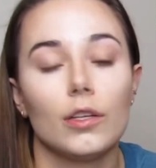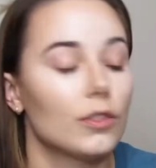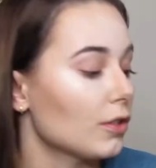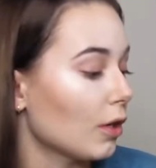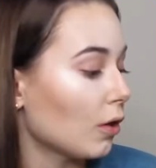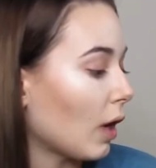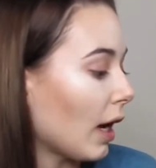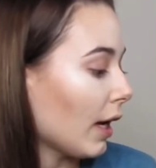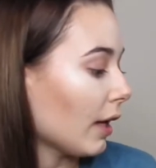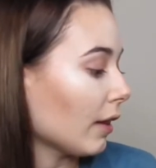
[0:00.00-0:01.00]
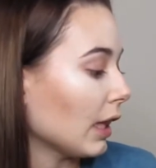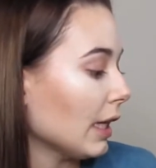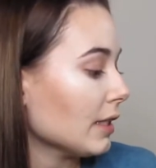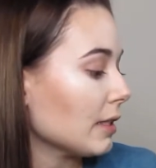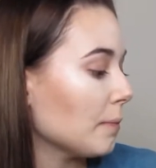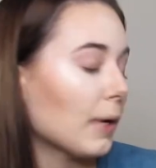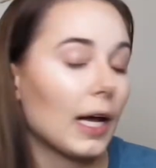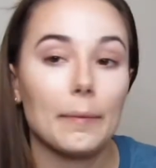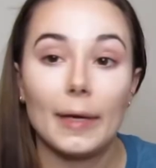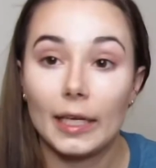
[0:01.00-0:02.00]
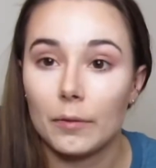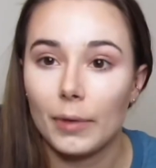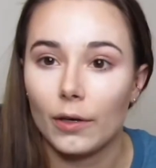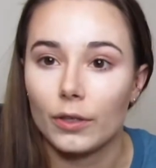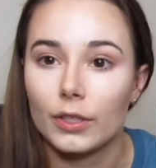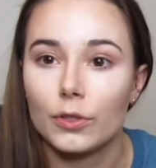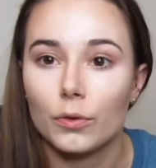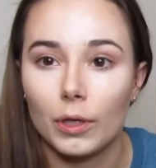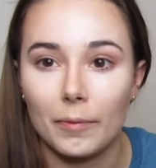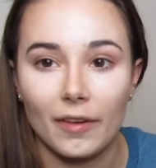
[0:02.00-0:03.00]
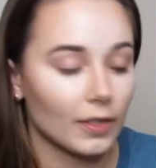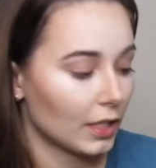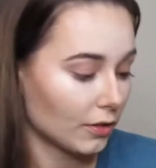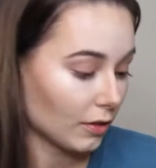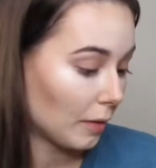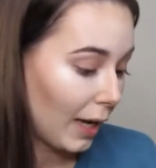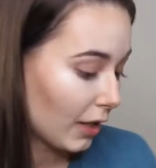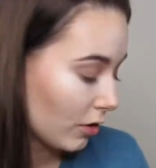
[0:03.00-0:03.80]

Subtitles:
So I lent my baking powder to one of my friends, so I'm